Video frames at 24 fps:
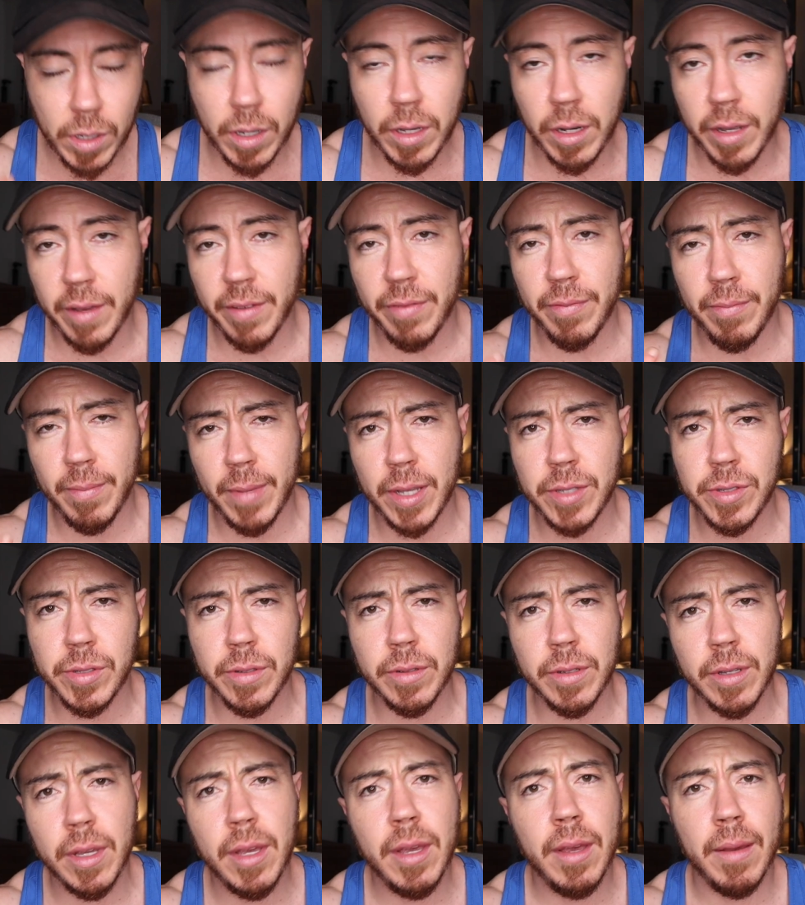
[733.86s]
enough
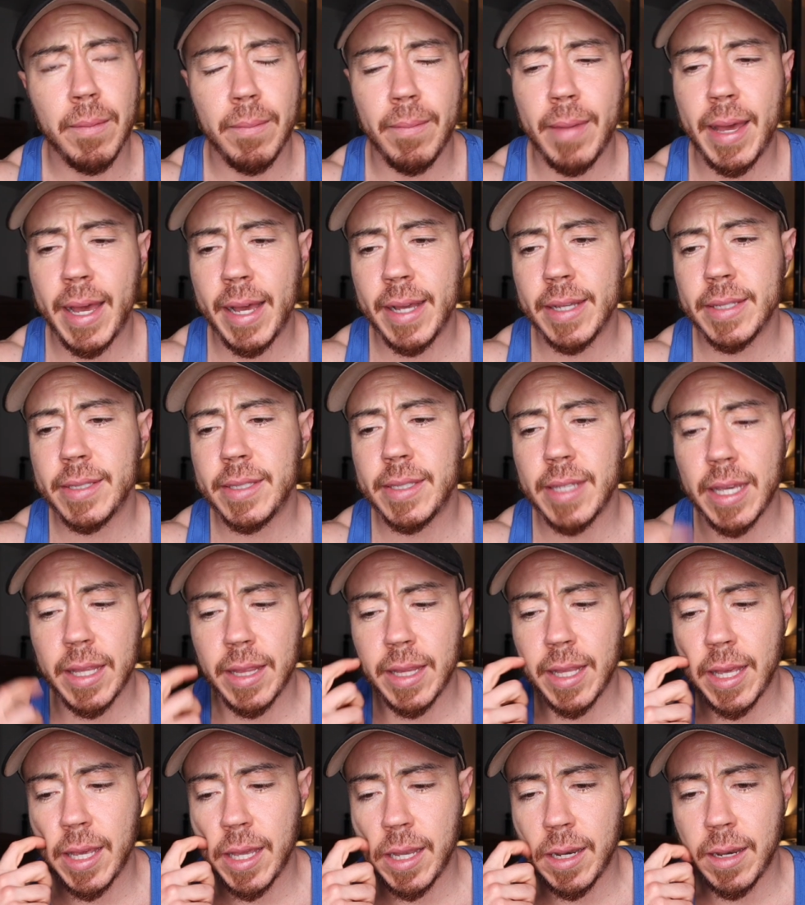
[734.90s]
muscle mass,
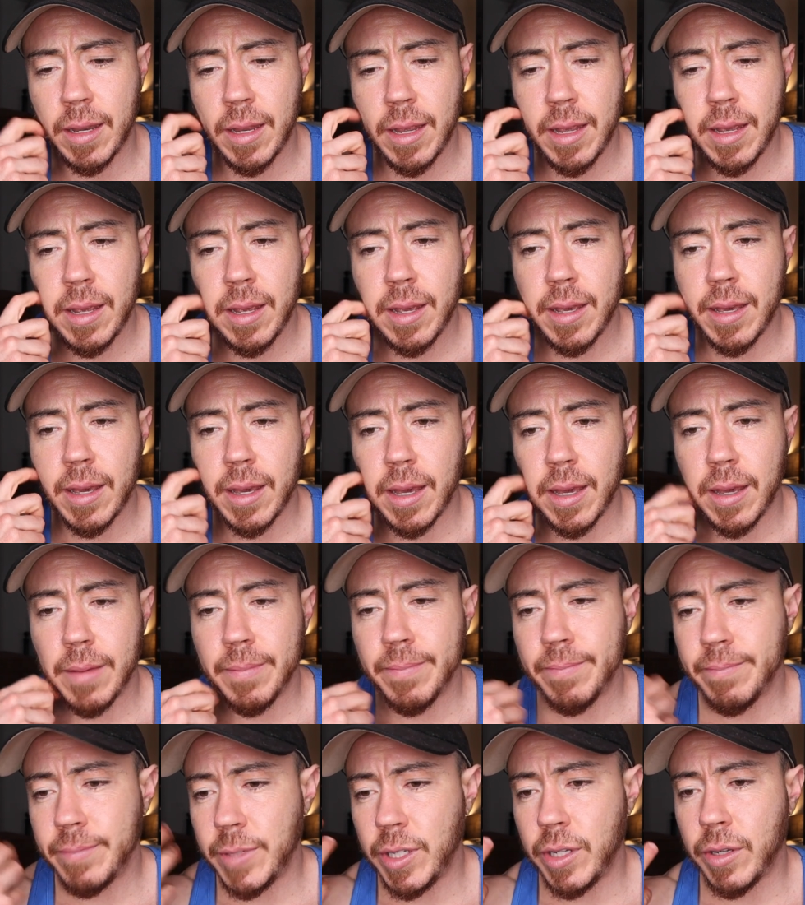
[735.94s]
and then
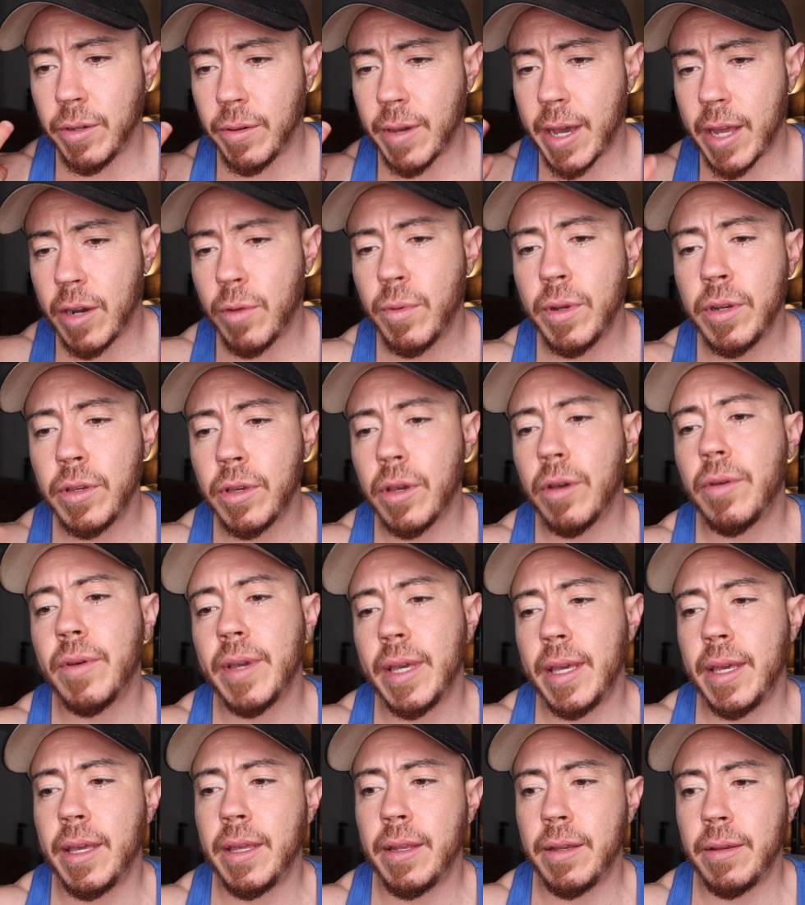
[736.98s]
I don't want to go
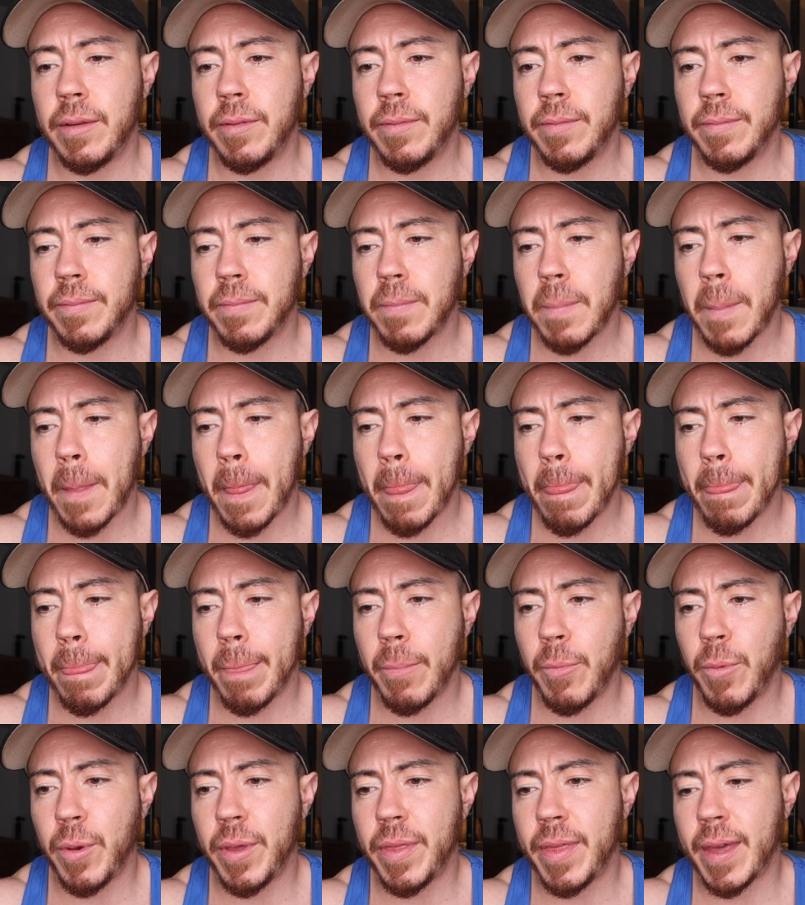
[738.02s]
in
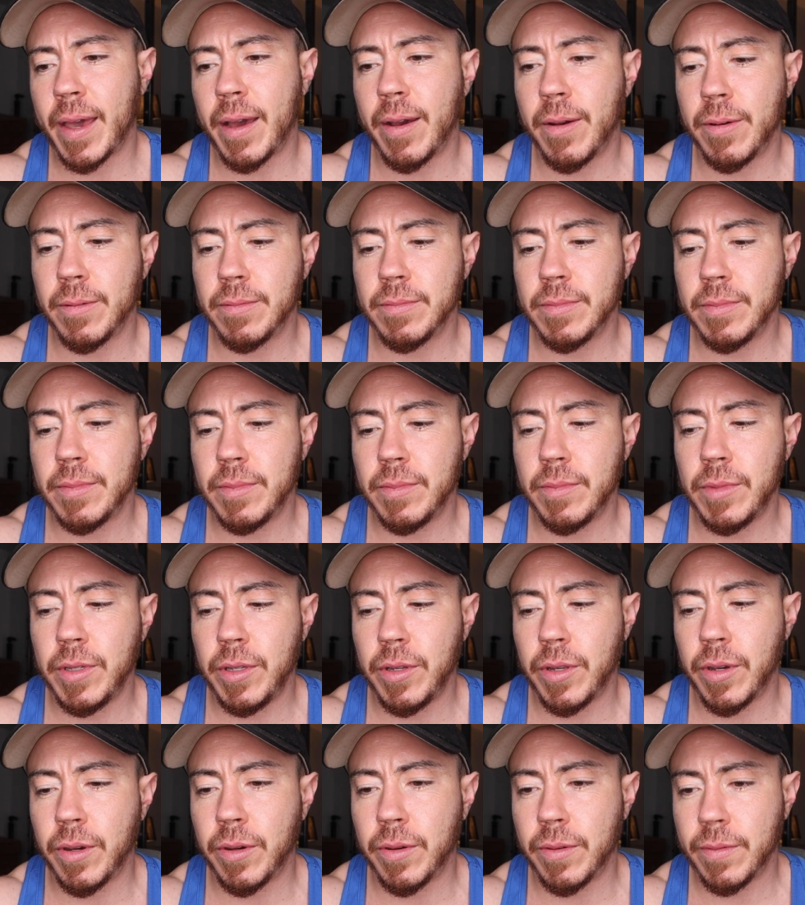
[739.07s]
without
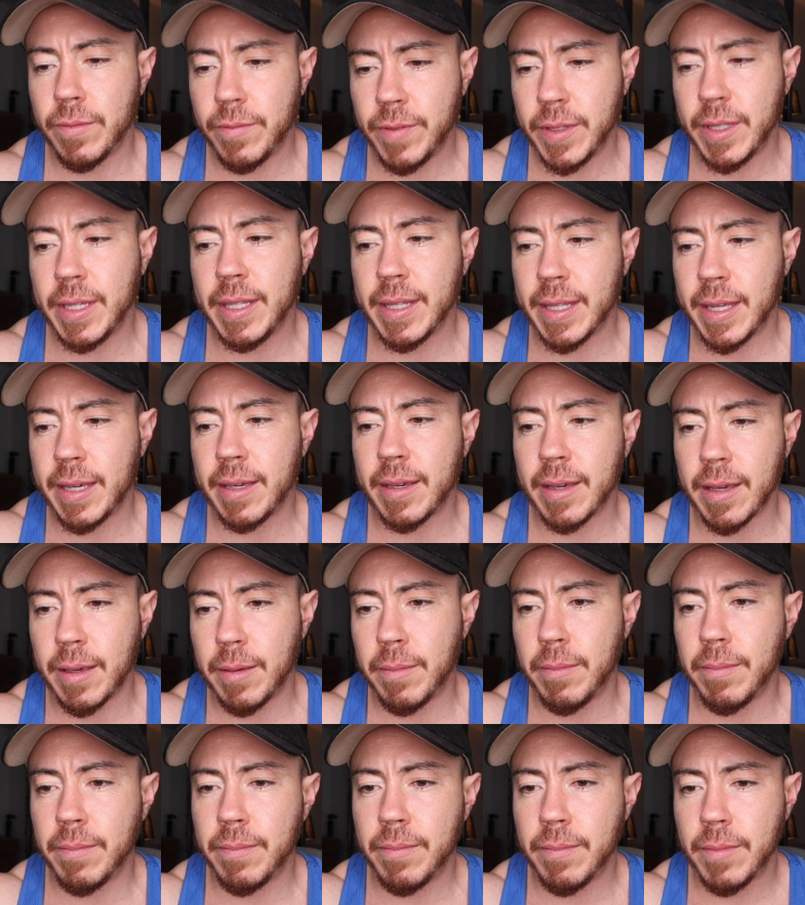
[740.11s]
feeling like
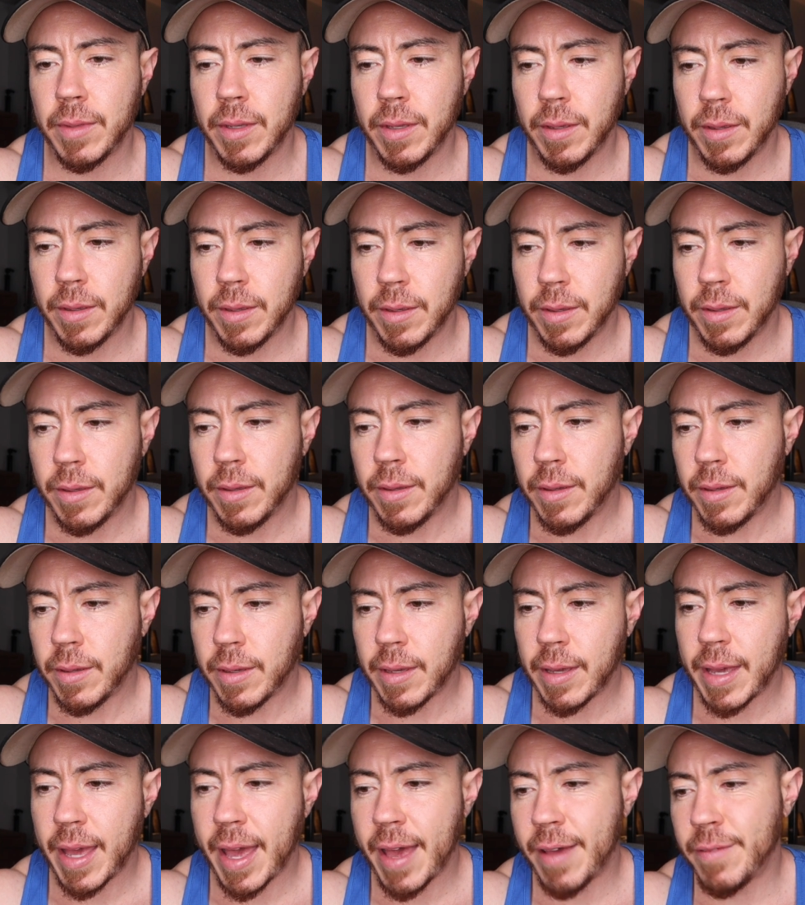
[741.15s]
I'm
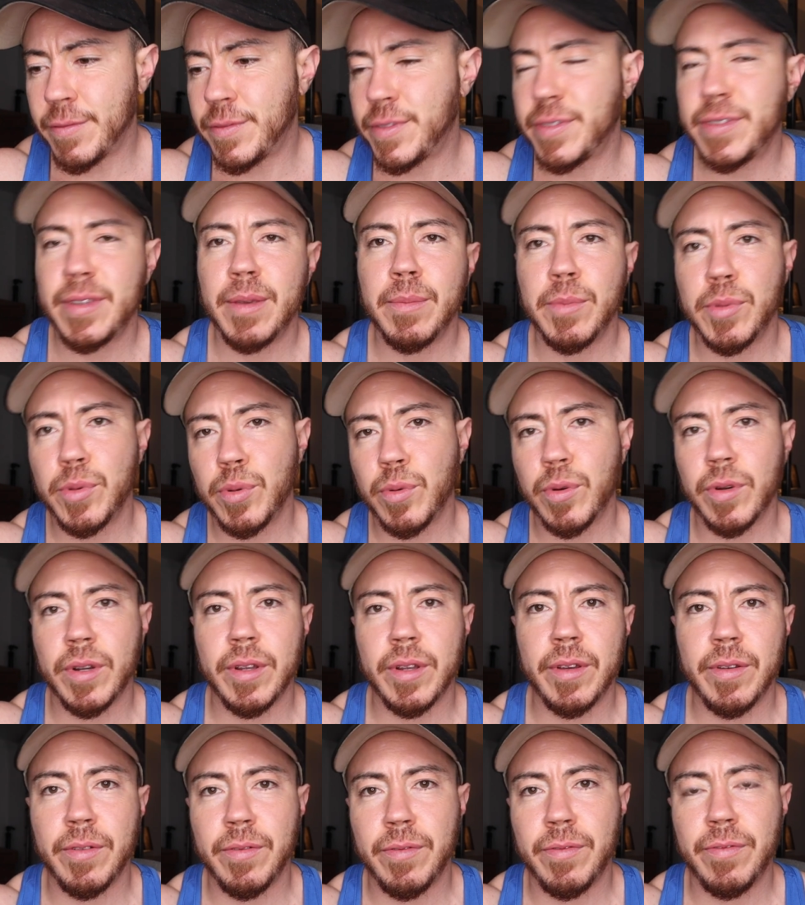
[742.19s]
have some sort
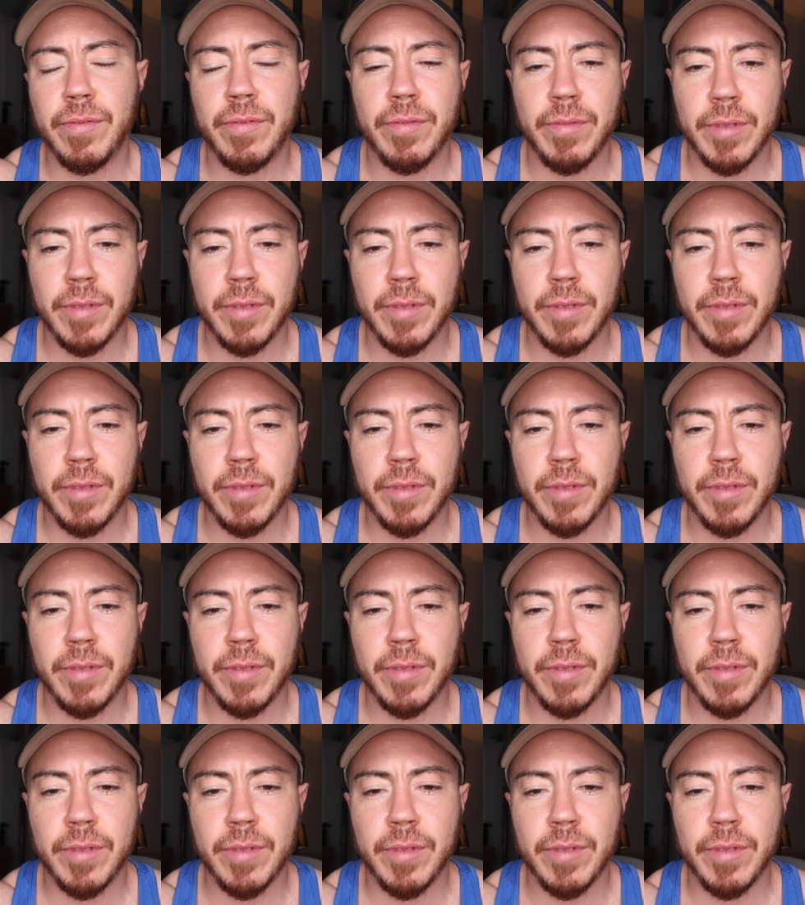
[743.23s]
of